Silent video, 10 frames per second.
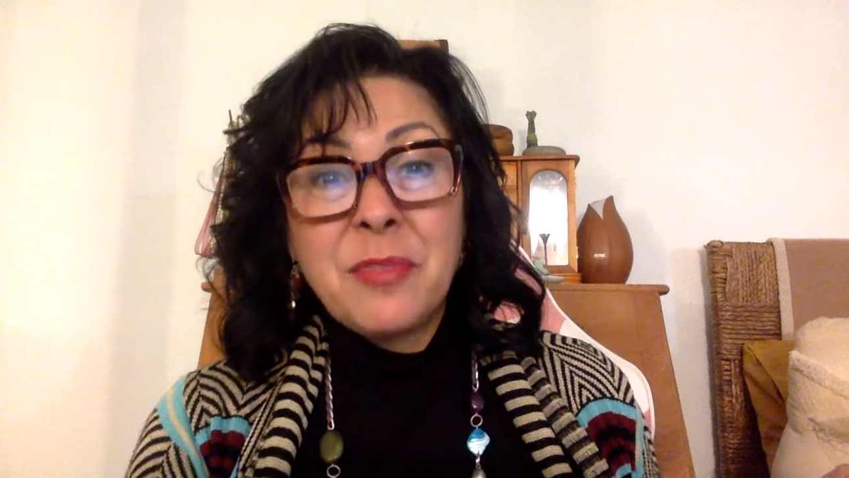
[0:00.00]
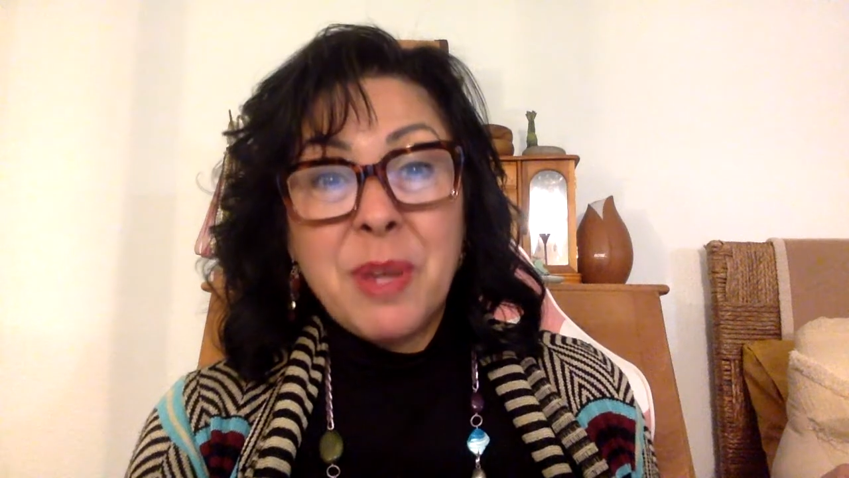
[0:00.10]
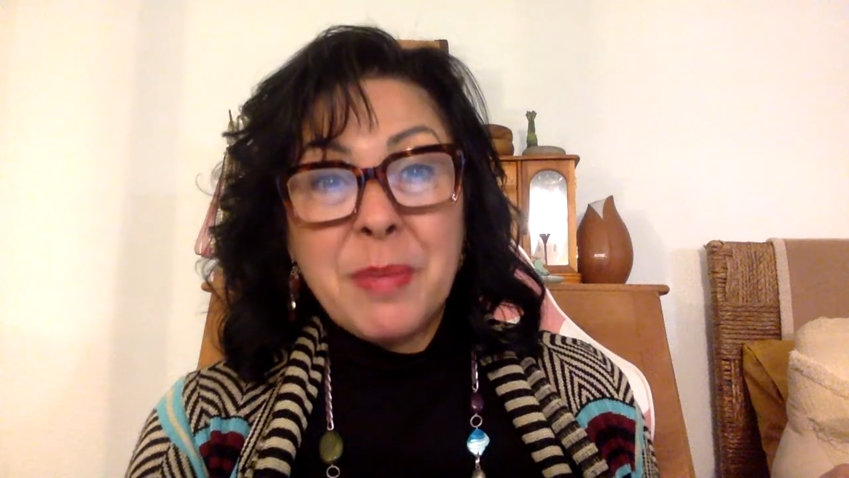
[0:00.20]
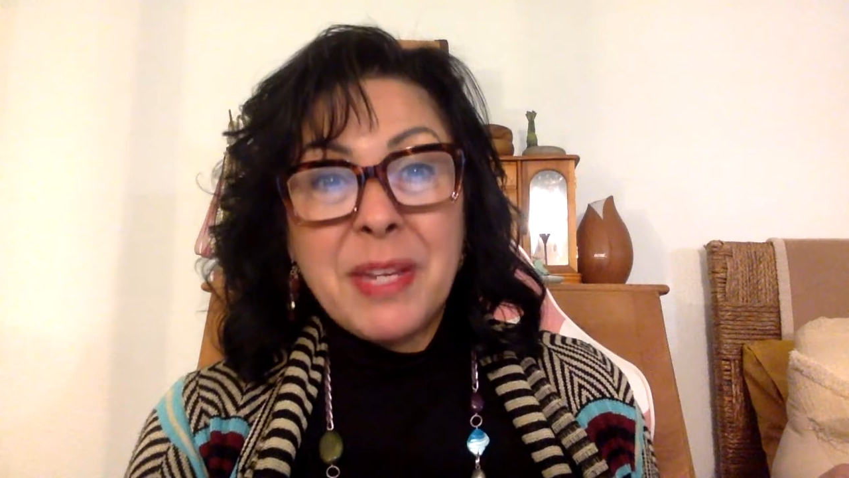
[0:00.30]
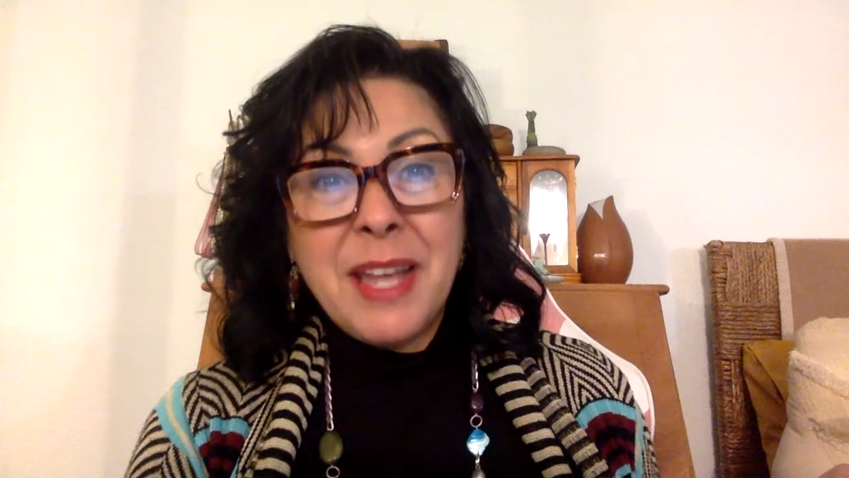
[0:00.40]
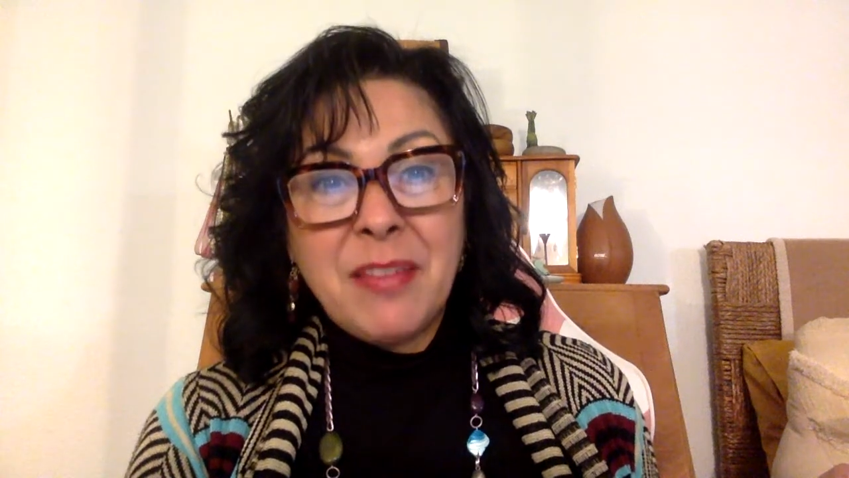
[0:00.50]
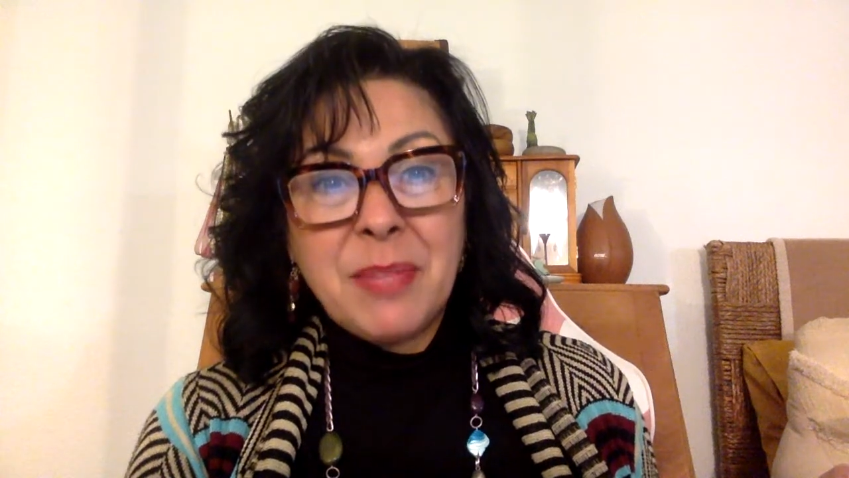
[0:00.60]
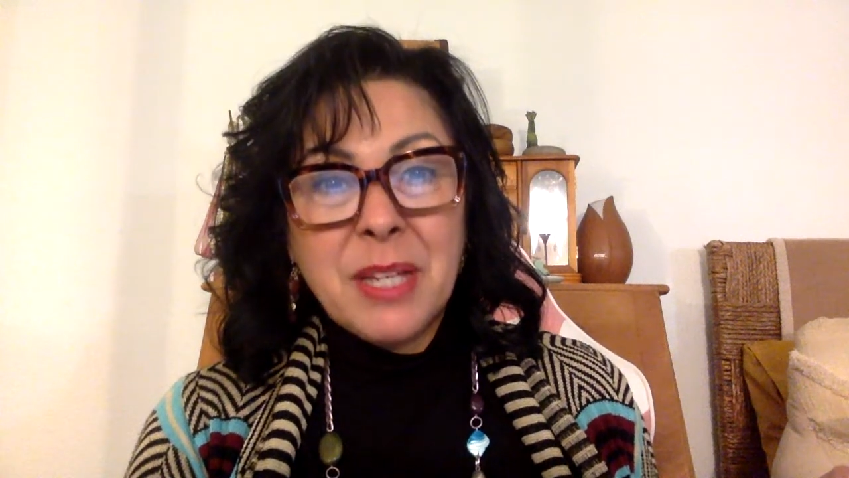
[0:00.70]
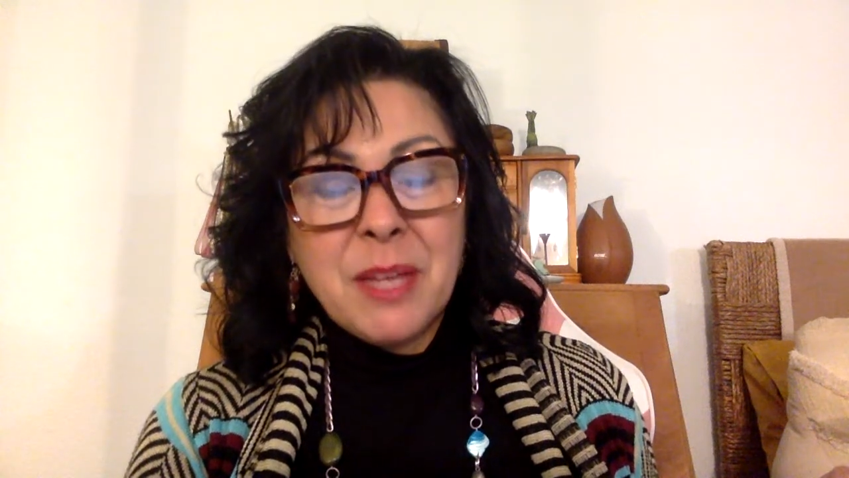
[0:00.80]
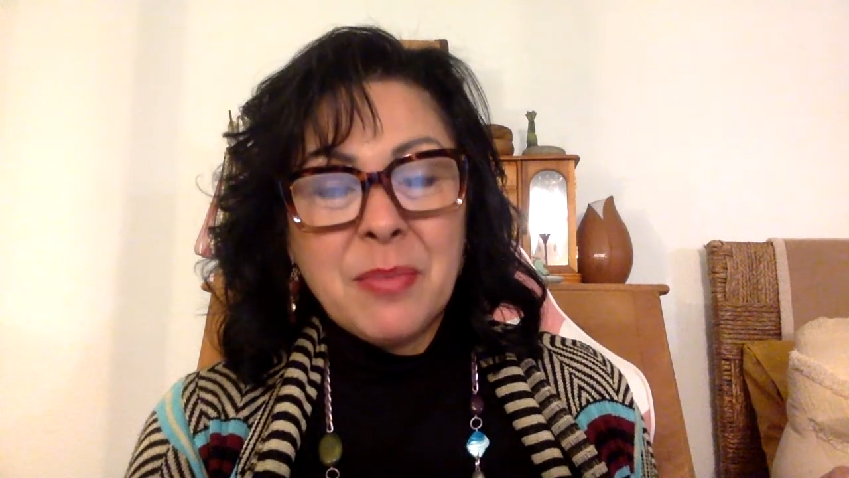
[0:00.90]
women have
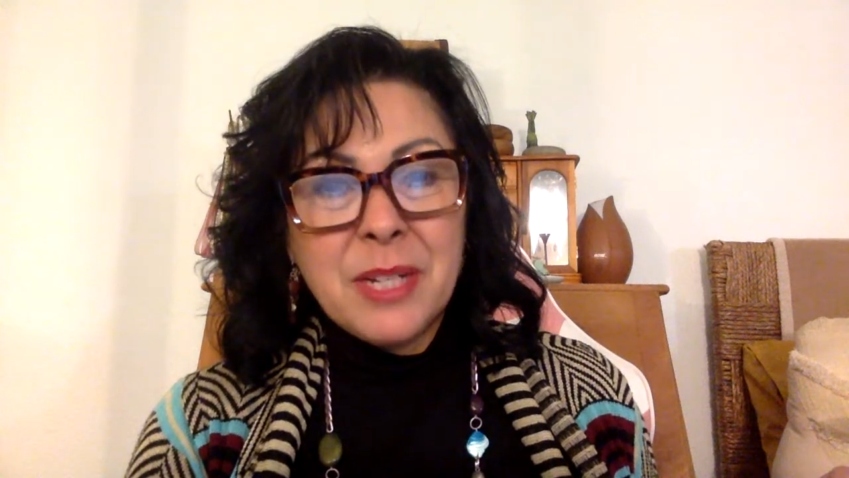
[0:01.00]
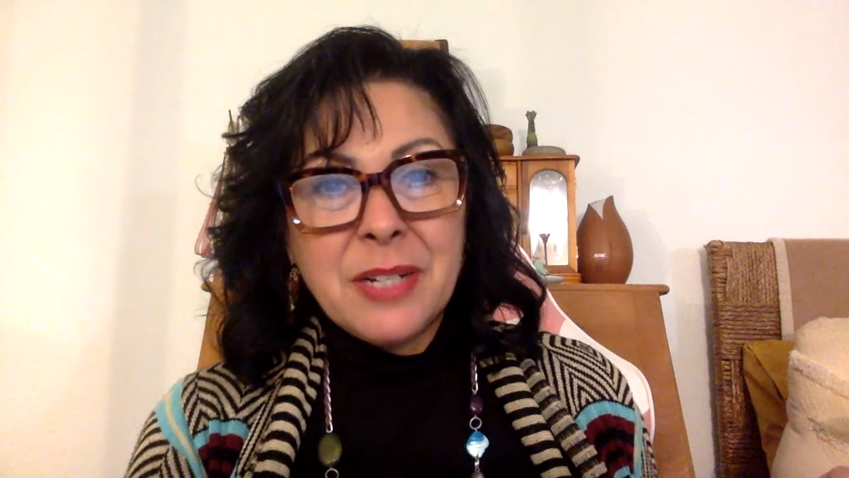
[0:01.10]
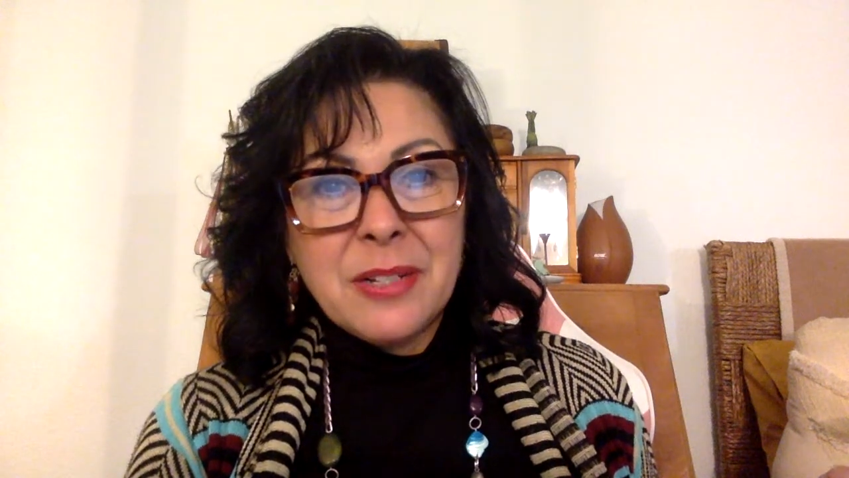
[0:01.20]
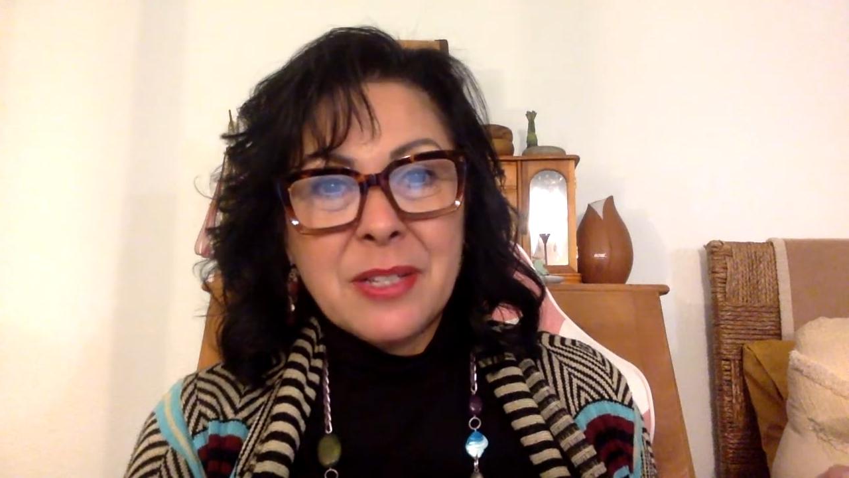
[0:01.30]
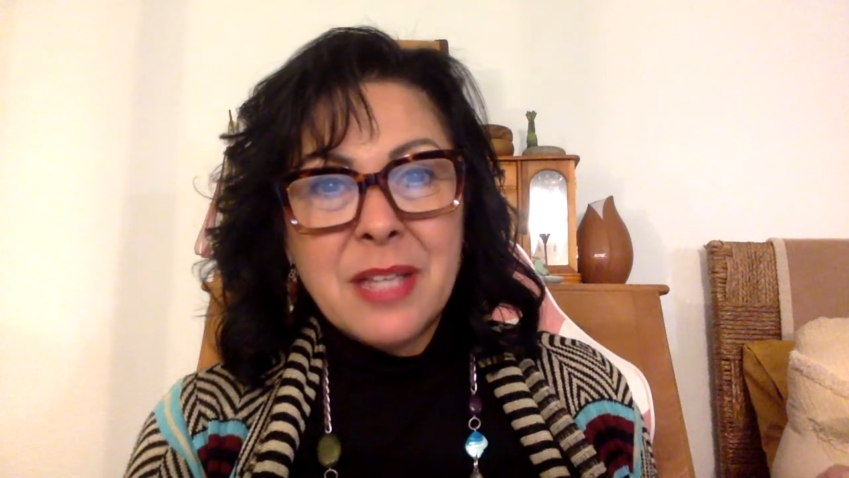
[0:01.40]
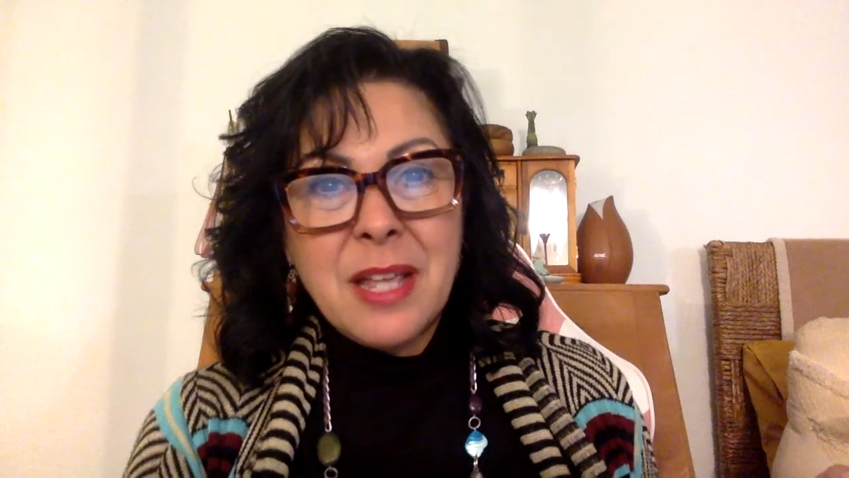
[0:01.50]
become widows.